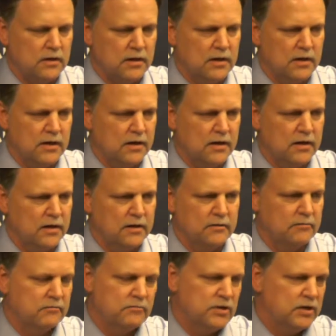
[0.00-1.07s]

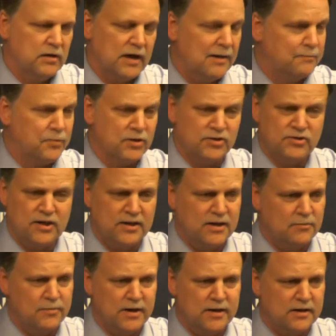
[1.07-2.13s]
And, you know, I appreciate
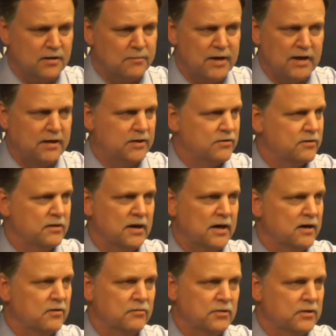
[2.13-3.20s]
everybody come out here
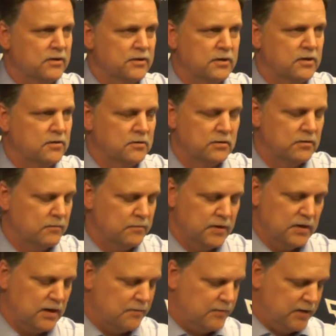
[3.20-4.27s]
tonight. I really do.
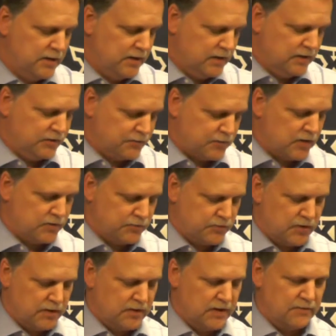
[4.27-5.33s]
But, I mean, it gets
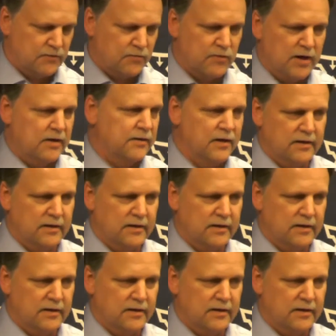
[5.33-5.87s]
frustrating after a while.